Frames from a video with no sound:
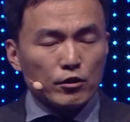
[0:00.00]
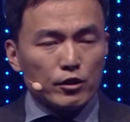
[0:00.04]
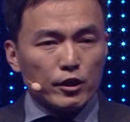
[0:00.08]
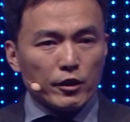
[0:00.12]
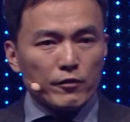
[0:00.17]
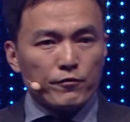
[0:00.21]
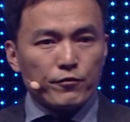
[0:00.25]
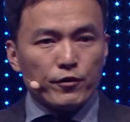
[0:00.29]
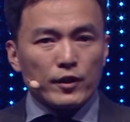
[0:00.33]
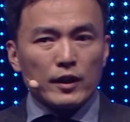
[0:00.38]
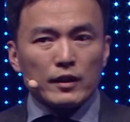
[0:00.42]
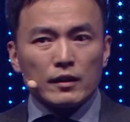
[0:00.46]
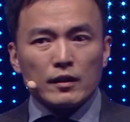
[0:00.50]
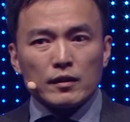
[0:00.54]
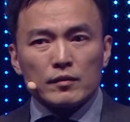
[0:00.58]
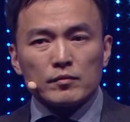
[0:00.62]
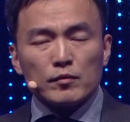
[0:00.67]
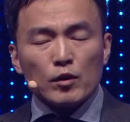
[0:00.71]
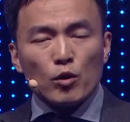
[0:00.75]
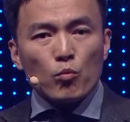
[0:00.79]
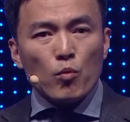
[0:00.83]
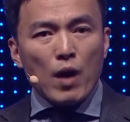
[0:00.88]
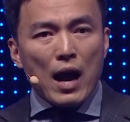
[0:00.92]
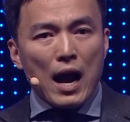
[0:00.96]

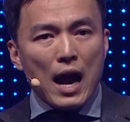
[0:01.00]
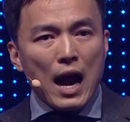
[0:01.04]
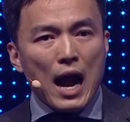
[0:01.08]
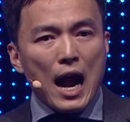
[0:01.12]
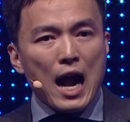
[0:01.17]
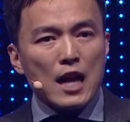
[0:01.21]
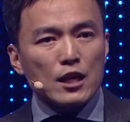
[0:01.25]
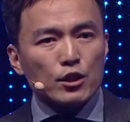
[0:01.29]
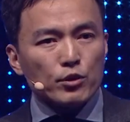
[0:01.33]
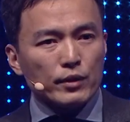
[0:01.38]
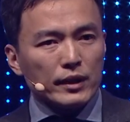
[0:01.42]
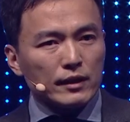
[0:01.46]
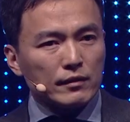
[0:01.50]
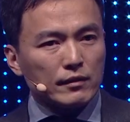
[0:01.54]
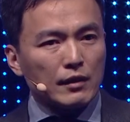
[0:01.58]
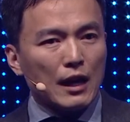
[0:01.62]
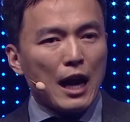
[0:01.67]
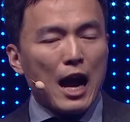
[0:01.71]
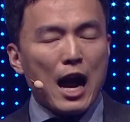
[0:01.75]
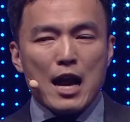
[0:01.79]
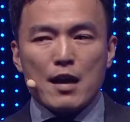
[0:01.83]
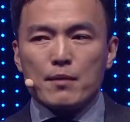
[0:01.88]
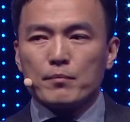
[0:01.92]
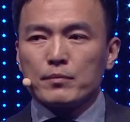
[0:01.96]
different 100
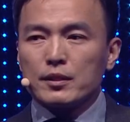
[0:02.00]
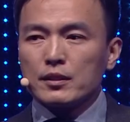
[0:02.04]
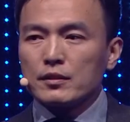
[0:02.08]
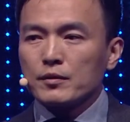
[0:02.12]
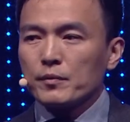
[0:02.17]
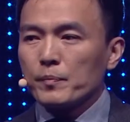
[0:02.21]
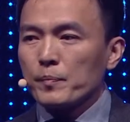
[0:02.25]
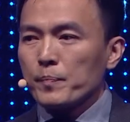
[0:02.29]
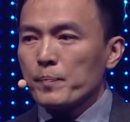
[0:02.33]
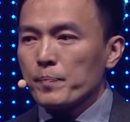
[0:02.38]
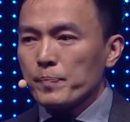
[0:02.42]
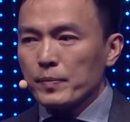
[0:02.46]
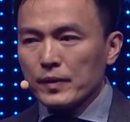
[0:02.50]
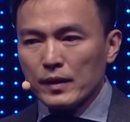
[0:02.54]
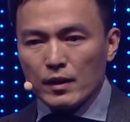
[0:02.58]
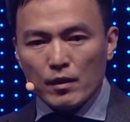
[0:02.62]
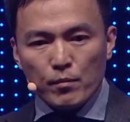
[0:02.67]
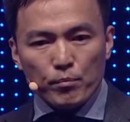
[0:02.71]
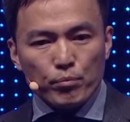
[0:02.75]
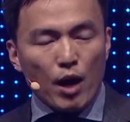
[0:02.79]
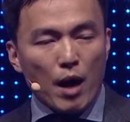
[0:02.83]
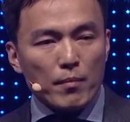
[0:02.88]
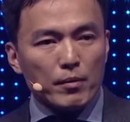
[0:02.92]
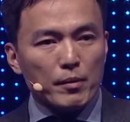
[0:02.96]
times
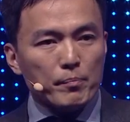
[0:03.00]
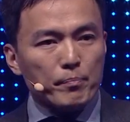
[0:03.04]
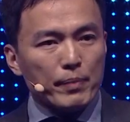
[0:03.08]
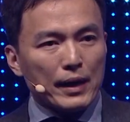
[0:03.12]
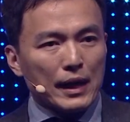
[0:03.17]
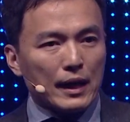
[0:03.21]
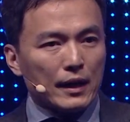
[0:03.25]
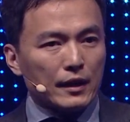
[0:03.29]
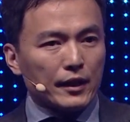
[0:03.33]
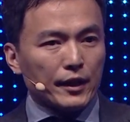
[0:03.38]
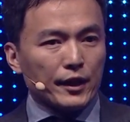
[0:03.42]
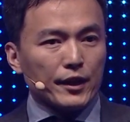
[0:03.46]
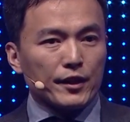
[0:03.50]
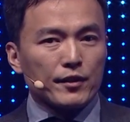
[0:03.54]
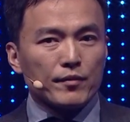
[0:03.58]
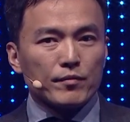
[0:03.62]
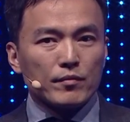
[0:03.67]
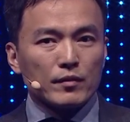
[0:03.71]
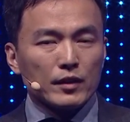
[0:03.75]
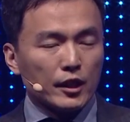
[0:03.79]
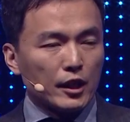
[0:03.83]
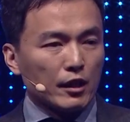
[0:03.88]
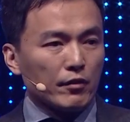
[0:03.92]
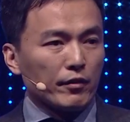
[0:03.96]
probability
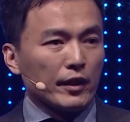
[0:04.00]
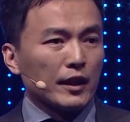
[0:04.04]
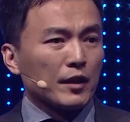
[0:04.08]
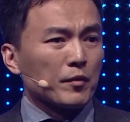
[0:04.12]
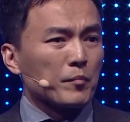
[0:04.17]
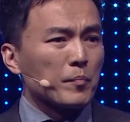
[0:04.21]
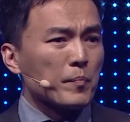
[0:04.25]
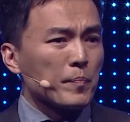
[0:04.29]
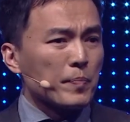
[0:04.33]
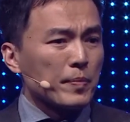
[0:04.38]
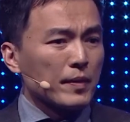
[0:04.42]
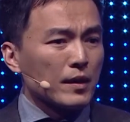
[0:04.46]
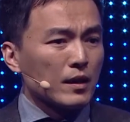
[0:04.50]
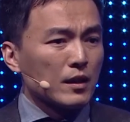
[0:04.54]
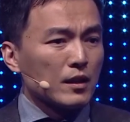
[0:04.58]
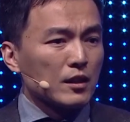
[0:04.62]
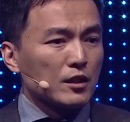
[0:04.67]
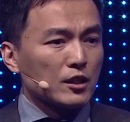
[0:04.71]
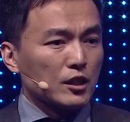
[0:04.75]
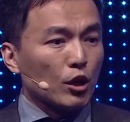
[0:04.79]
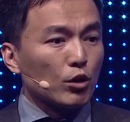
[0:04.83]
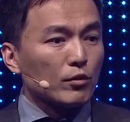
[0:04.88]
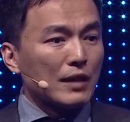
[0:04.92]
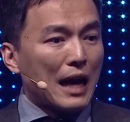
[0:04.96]
giving
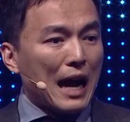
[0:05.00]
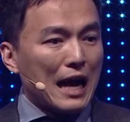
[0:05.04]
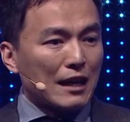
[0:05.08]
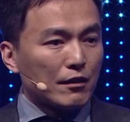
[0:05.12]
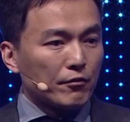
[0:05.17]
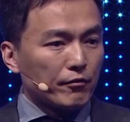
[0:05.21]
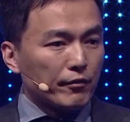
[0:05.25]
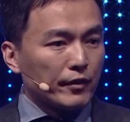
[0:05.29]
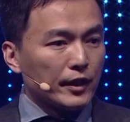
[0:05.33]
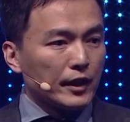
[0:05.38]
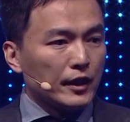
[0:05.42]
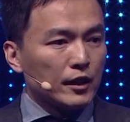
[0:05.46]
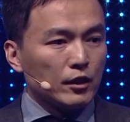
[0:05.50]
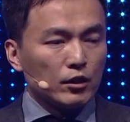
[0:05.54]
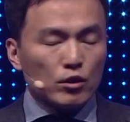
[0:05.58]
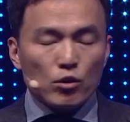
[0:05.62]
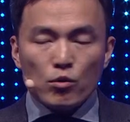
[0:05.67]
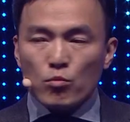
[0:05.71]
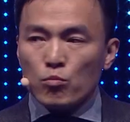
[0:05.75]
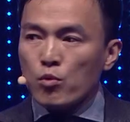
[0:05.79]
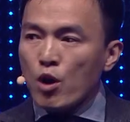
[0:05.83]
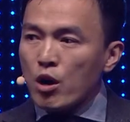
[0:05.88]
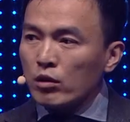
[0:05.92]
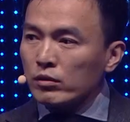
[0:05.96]
so that we
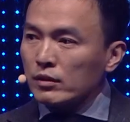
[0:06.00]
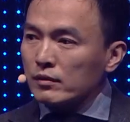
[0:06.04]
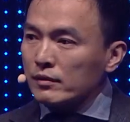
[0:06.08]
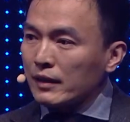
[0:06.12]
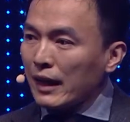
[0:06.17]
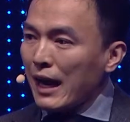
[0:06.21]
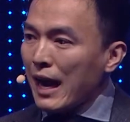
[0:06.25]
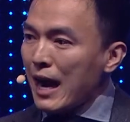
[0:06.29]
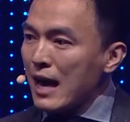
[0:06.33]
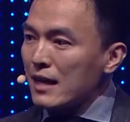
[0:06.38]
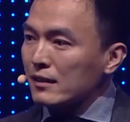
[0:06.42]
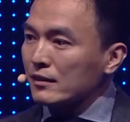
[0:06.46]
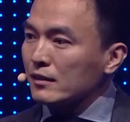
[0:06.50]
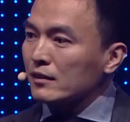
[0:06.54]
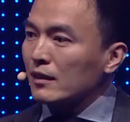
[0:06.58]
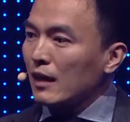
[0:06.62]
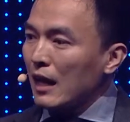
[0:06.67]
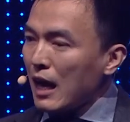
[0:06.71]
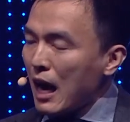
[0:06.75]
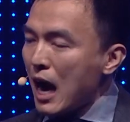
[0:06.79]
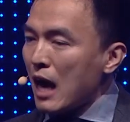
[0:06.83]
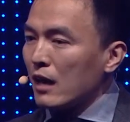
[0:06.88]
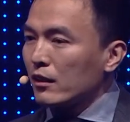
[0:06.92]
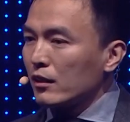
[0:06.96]
won't test
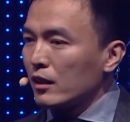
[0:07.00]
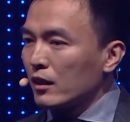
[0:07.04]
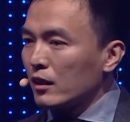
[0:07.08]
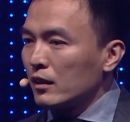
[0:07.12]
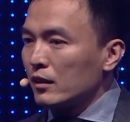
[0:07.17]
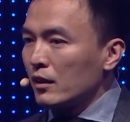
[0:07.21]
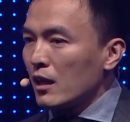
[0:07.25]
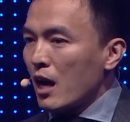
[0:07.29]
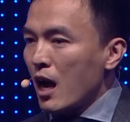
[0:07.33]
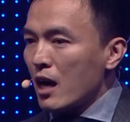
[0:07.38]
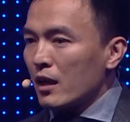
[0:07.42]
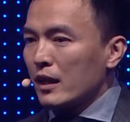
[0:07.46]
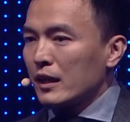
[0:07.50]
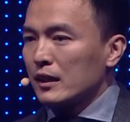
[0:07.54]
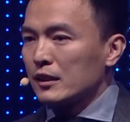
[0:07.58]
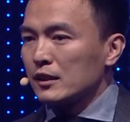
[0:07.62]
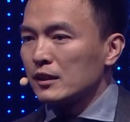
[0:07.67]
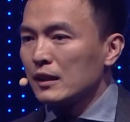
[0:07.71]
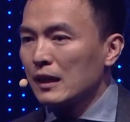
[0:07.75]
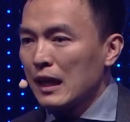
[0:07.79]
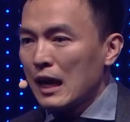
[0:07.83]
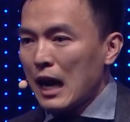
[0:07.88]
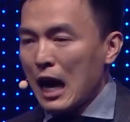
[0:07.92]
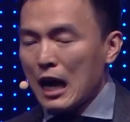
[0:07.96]
other knowledge
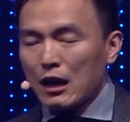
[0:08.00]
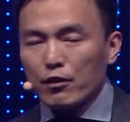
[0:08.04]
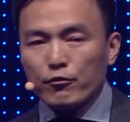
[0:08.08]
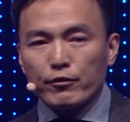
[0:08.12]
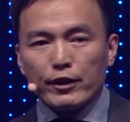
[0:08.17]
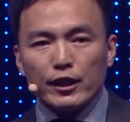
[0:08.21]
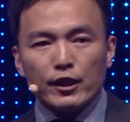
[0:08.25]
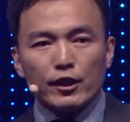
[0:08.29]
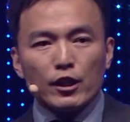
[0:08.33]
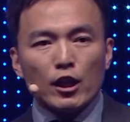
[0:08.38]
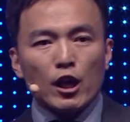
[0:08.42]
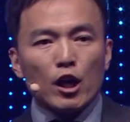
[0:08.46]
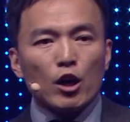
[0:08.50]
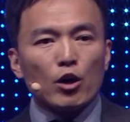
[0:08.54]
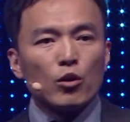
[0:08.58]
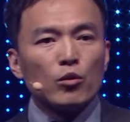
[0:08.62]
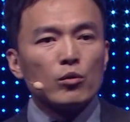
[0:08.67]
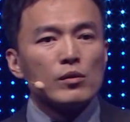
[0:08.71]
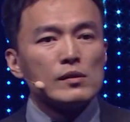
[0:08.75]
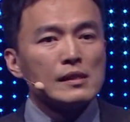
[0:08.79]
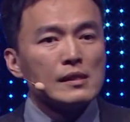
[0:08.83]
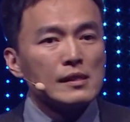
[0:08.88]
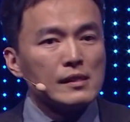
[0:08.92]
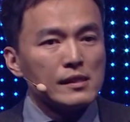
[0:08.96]
and we
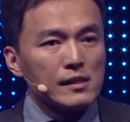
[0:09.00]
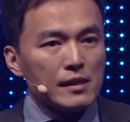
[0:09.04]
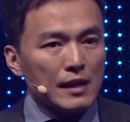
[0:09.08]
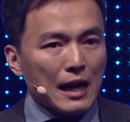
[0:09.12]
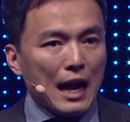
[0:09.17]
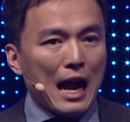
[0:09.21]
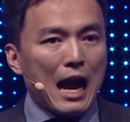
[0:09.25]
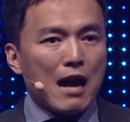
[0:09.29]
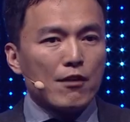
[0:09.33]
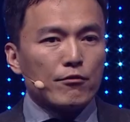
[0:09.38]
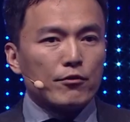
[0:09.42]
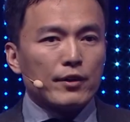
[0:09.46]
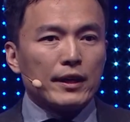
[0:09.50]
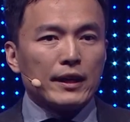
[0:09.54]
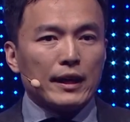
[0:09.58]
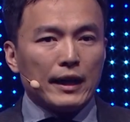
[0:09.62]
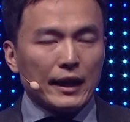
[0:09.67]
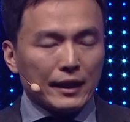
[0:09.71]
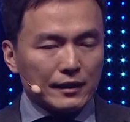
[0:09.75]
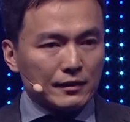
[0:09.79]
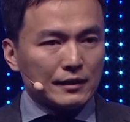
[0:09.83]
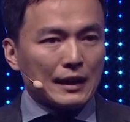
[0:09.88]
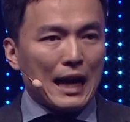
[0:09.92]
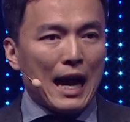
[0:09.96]
know the every
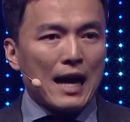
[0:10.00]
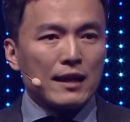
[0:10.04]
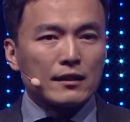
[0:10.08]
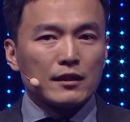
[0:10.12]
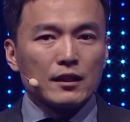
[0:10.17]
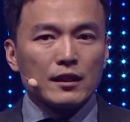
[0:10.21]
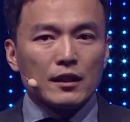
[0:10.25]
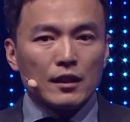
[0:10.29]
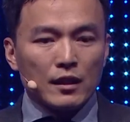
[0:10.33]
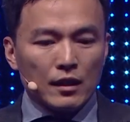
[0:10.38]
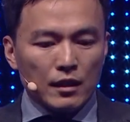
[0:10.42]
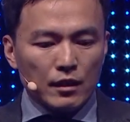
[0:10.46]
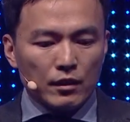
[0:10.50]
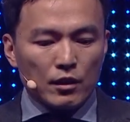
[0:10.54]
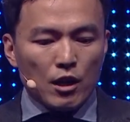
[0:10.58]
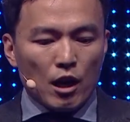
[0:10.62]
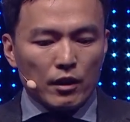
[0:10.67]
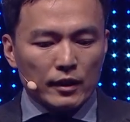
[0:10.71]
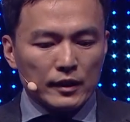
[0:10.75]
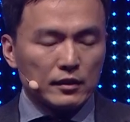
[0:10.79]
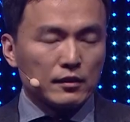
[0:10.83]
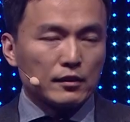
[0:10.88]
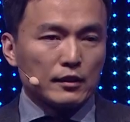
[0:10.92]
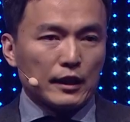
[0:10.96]
exact
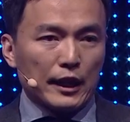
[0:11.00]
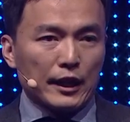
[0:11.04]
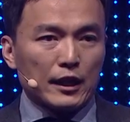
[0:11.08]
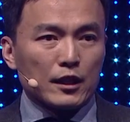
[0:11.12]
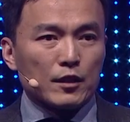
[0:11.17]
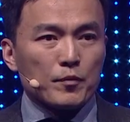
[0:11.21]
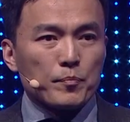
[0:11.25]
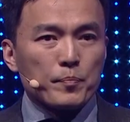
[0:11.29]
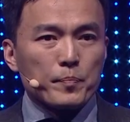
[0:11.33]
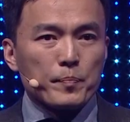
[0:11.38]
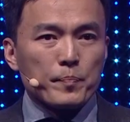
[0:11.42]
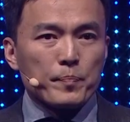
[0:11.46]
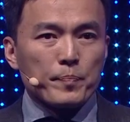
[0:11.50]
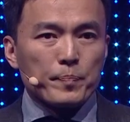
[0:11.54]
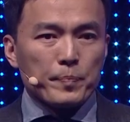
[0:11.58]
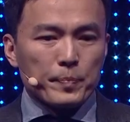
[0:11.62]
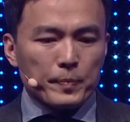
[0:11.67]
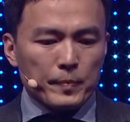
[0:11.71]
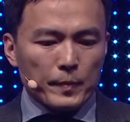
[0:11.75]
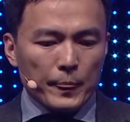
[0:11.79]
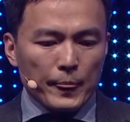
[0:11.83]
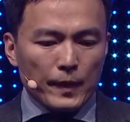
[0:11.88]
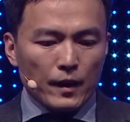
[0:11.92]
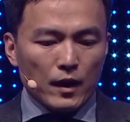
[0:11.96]
knowledge state
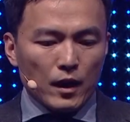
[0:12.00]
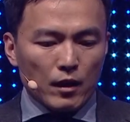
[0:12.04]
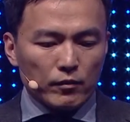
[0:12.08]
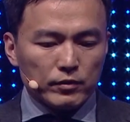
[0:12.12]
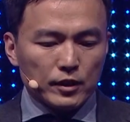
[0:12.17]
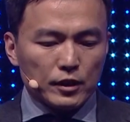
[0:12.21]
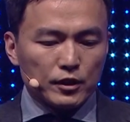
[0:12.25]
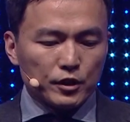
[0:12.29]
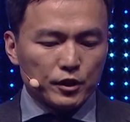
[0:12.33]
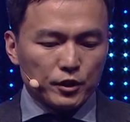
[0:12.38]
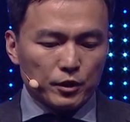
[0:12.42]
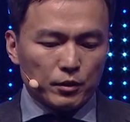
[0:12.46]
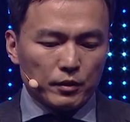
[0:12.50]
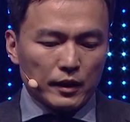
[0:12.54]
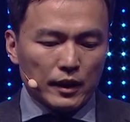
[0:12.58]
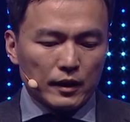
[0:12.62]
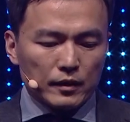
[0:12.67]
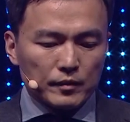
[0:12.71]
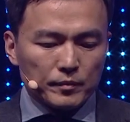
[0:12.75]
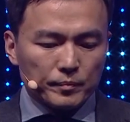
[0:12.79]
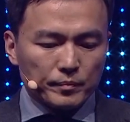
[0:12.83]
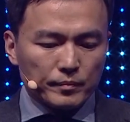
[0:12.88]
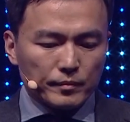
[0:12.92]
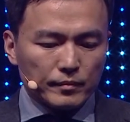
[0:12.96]
of the
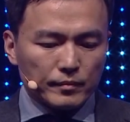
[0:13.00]
student.